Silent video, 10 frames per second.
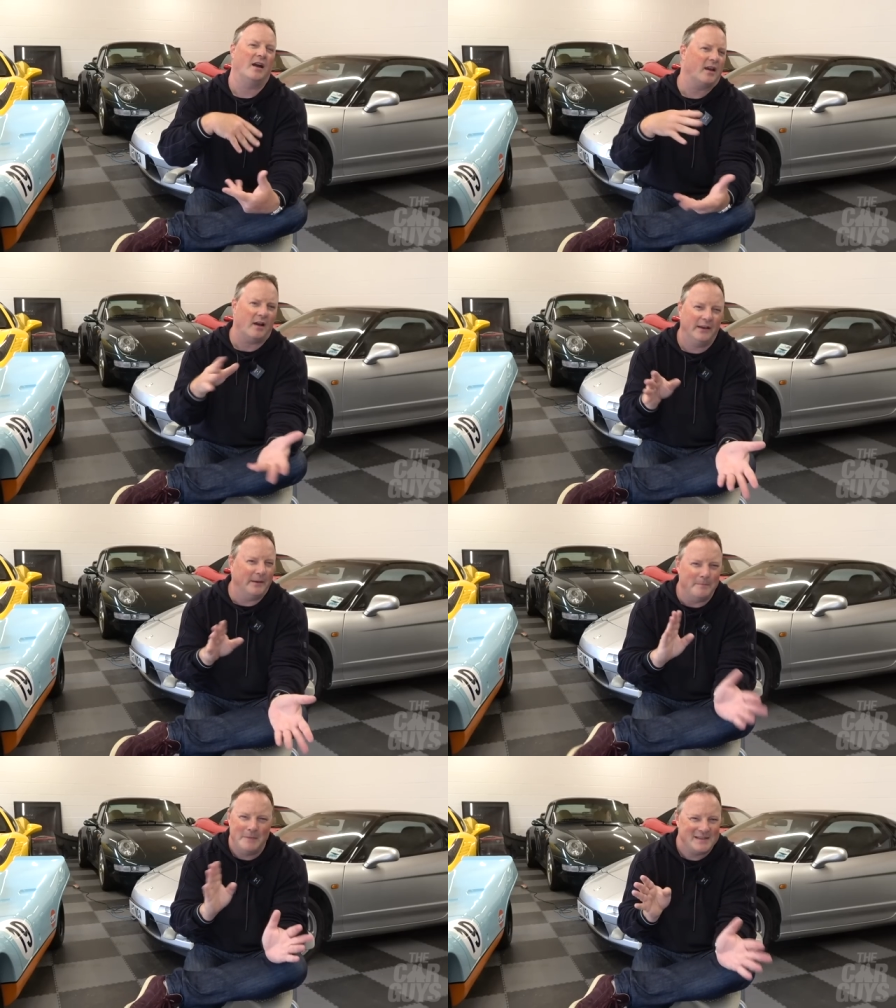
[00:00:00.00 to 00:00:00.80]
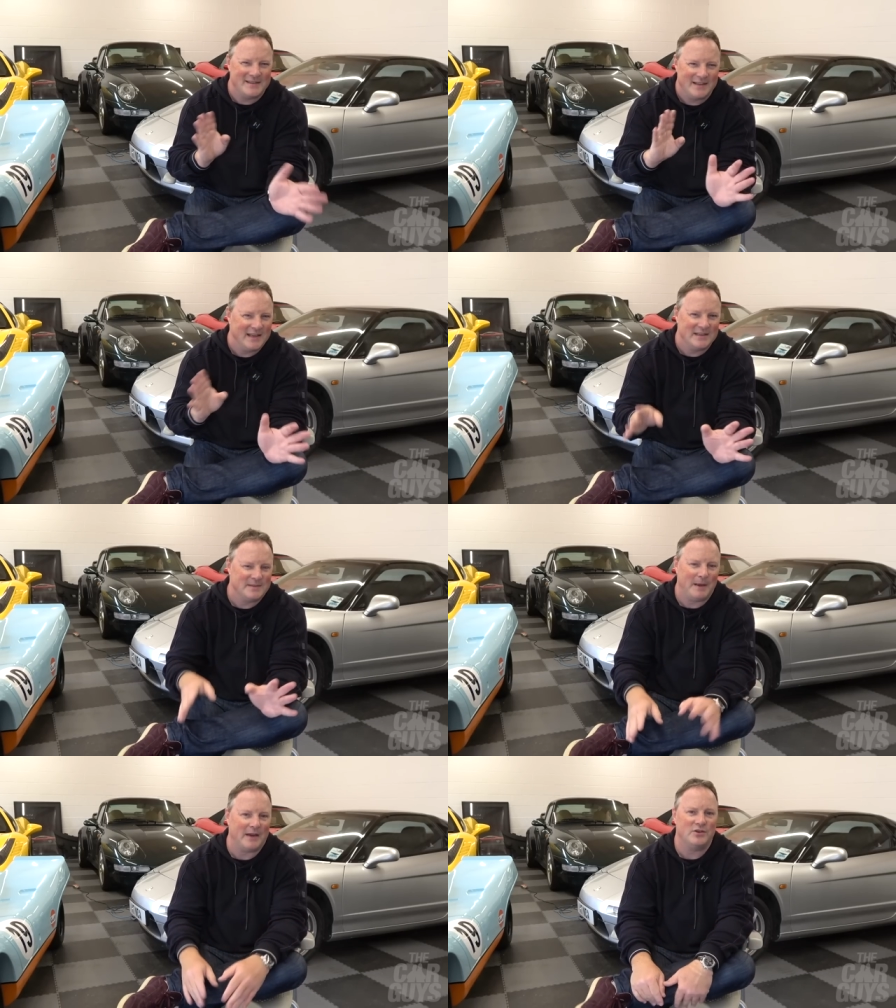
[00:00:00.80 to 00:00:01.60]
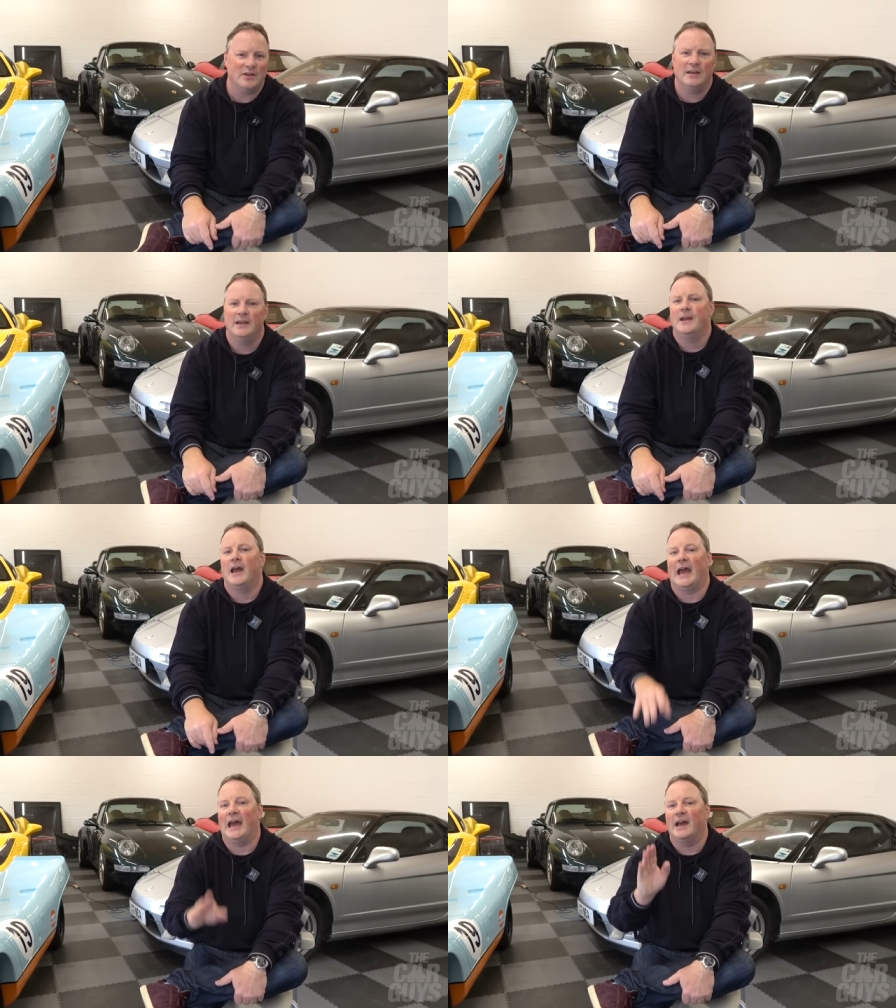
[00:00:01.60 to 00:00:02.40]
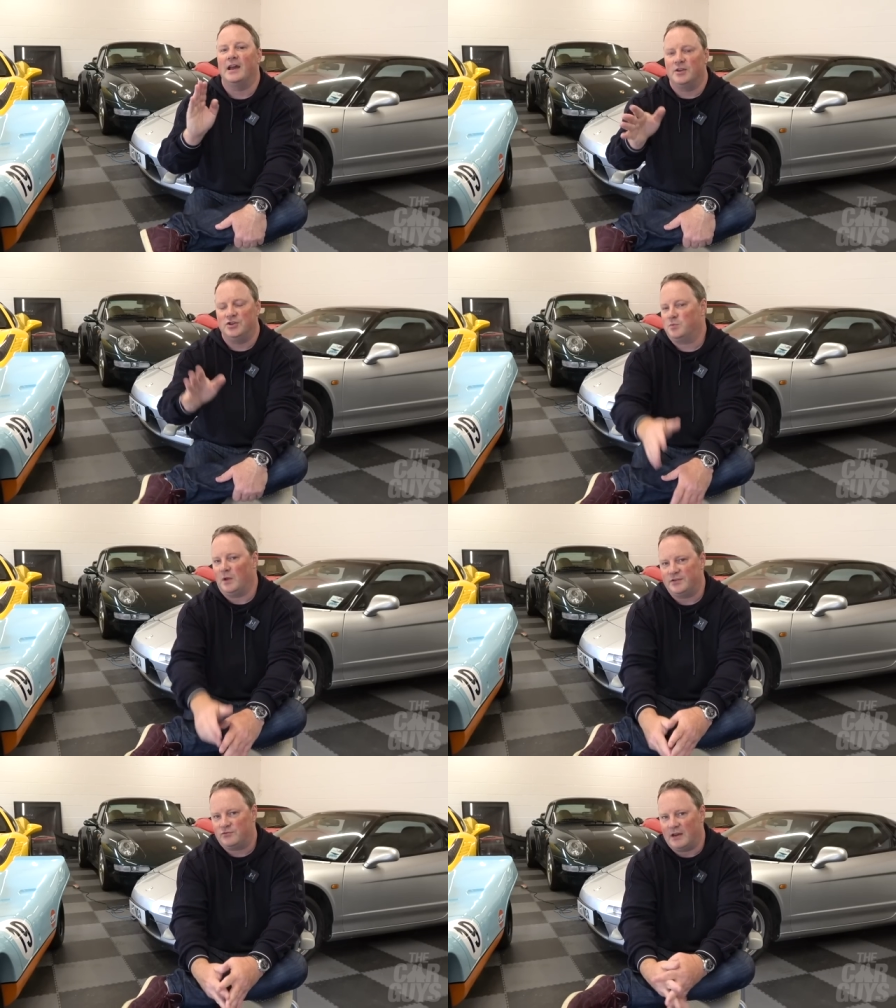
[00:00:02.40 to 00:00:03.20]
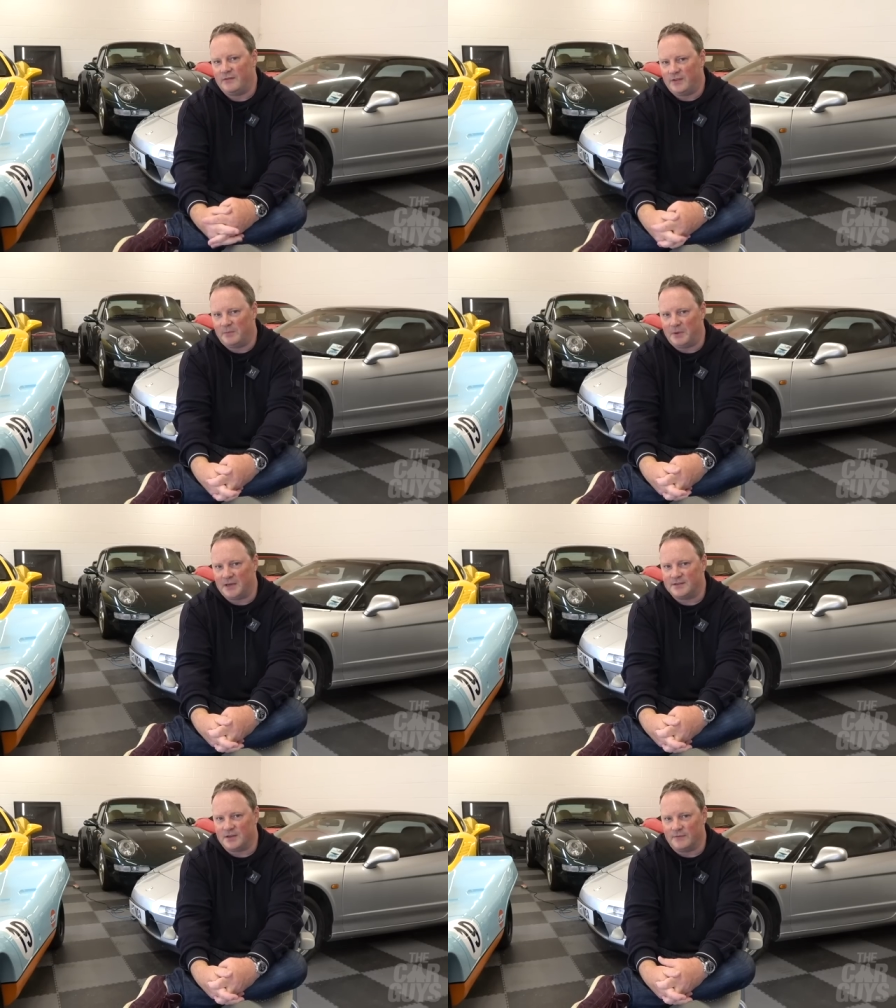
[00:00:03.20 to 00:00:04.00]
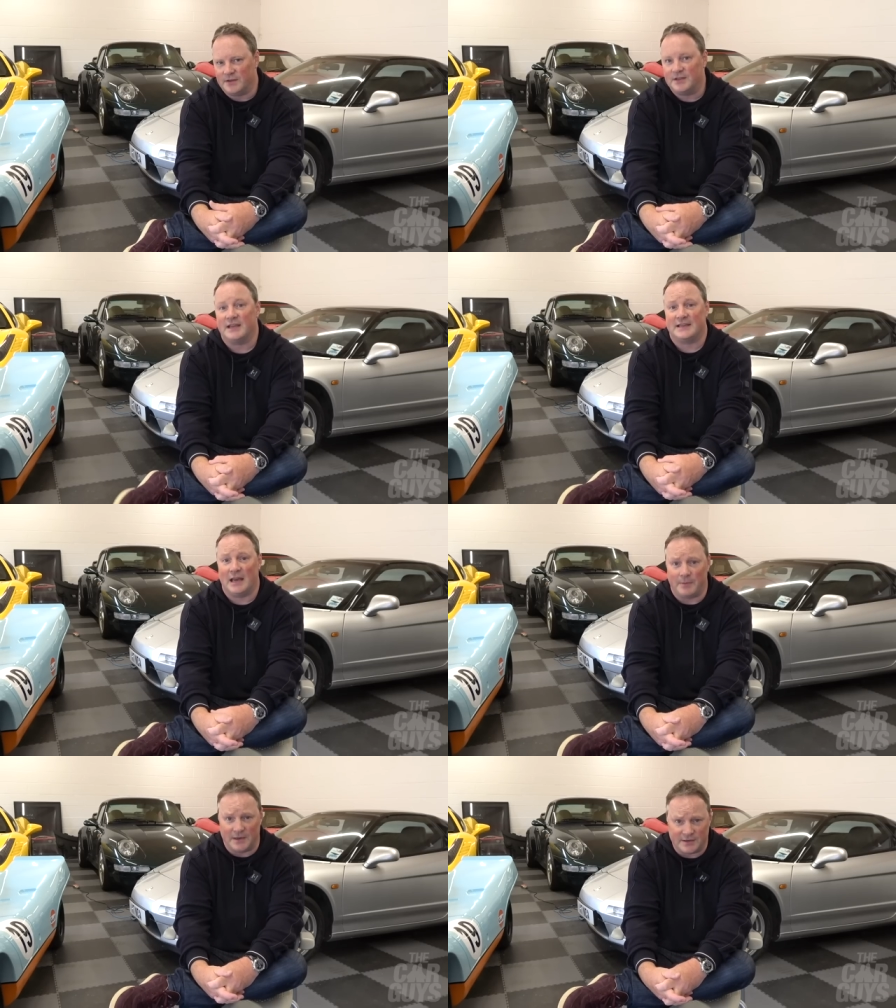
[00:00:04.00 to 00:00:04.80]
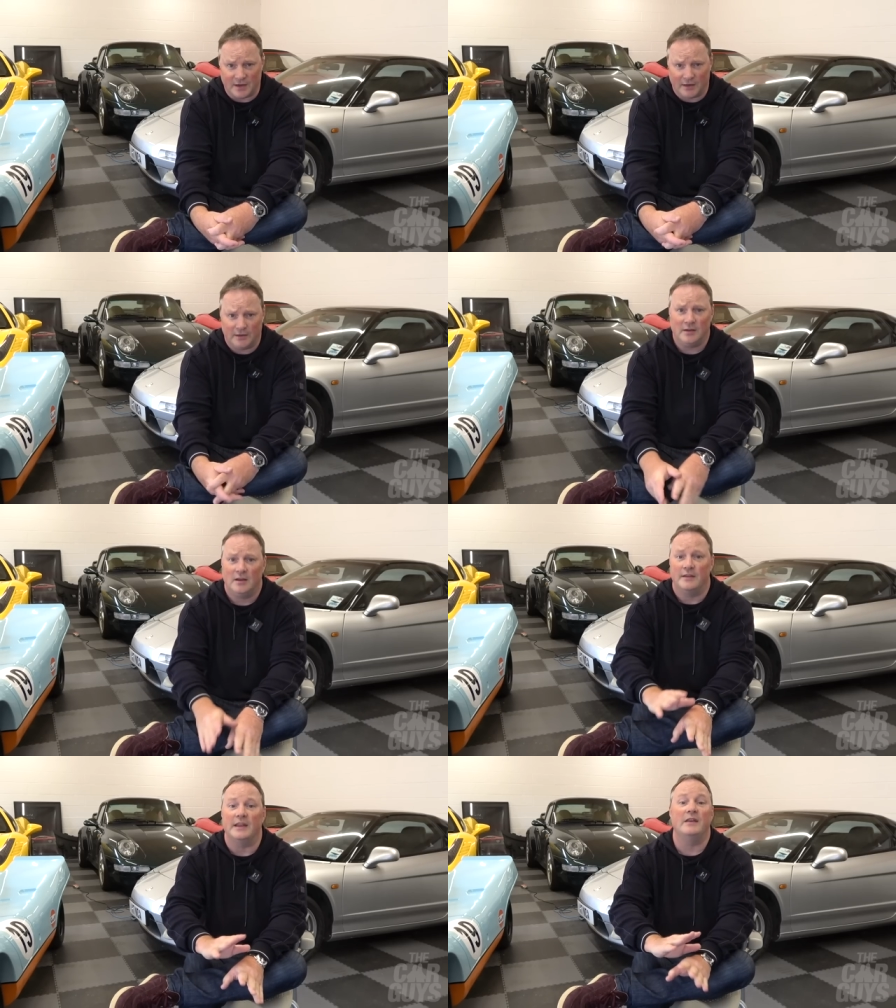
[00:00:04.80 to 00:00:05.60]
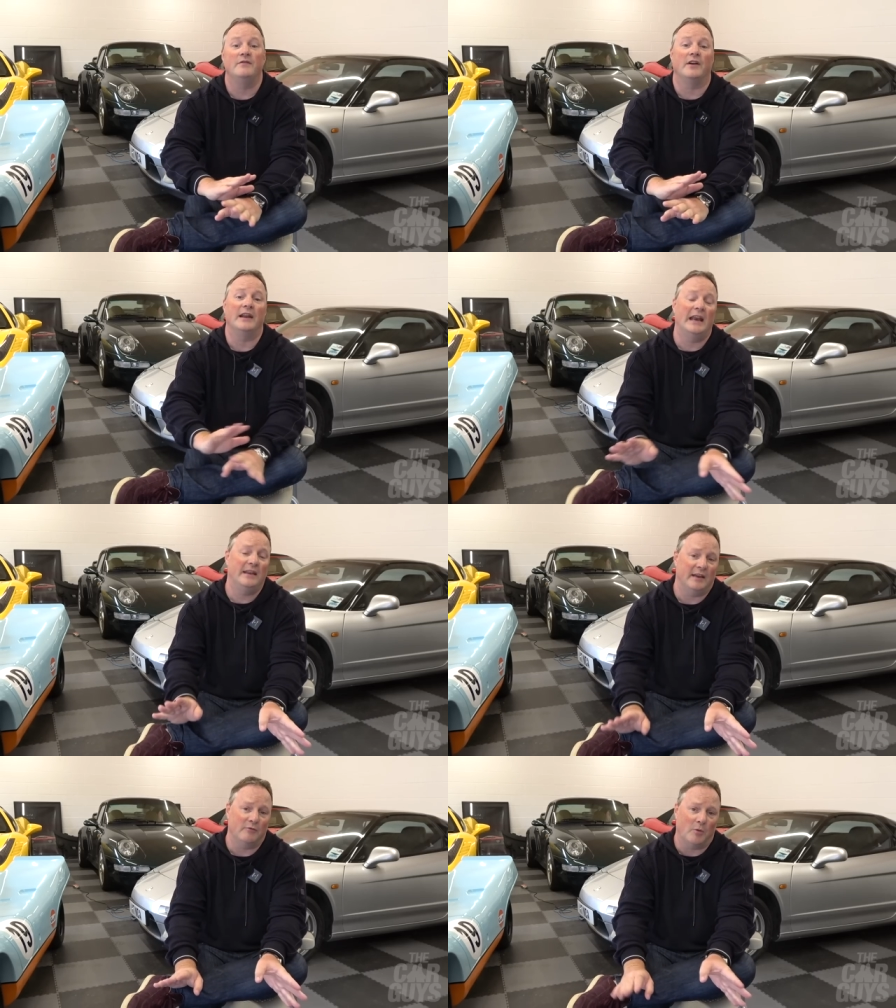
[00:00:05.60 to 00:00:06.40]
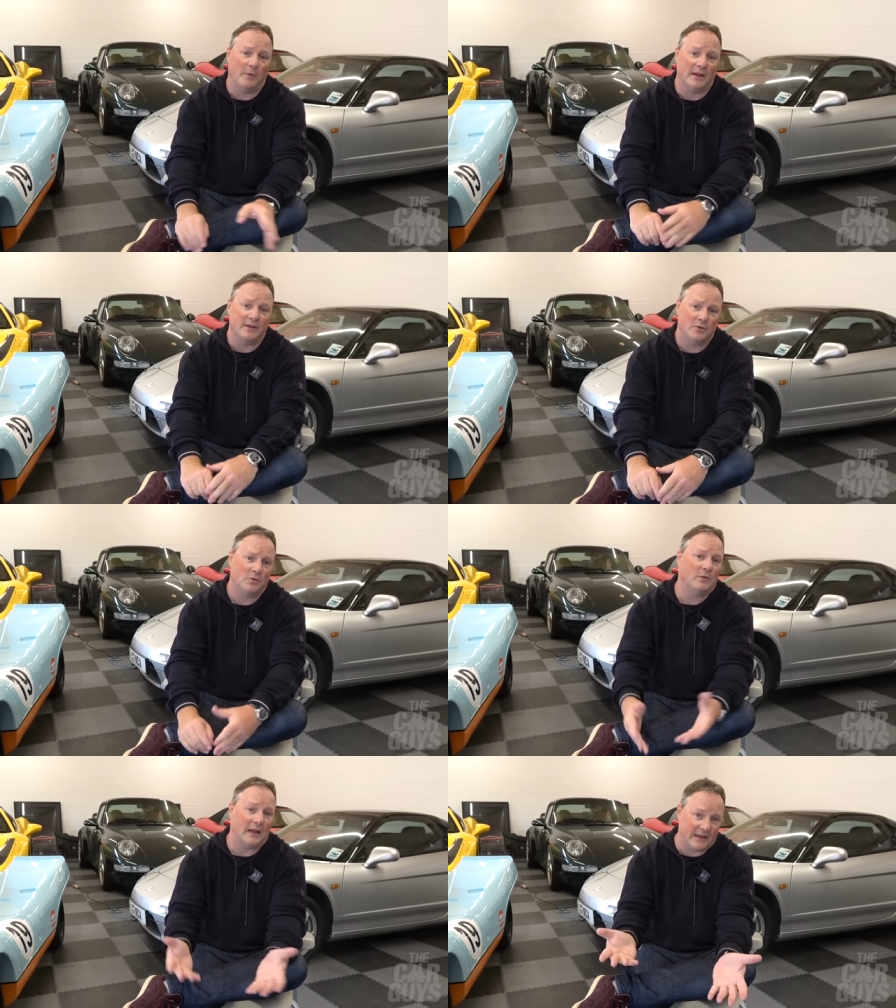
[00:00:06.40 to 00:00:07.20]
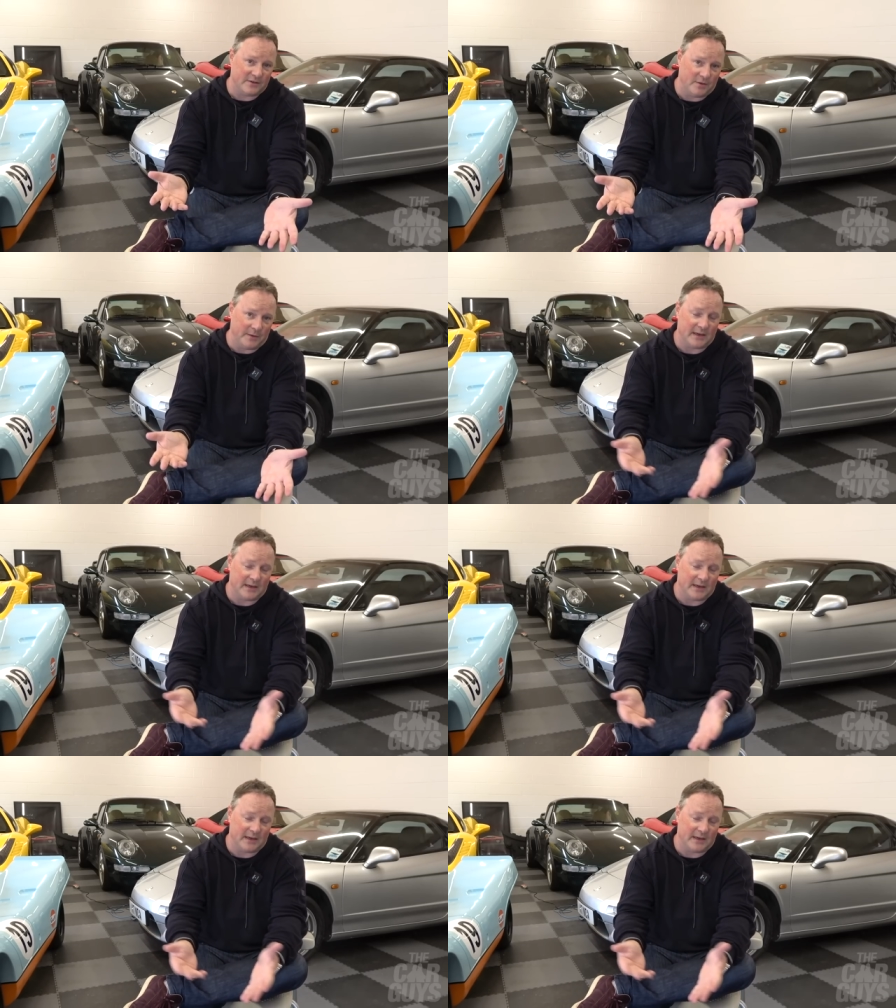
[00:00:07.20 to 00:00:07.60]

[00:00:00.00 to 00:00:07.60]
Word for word: I kind of missed the inspection uh, and just went straight for the big service. So that's now been done. They didn't find anything wrong with it at all, as you would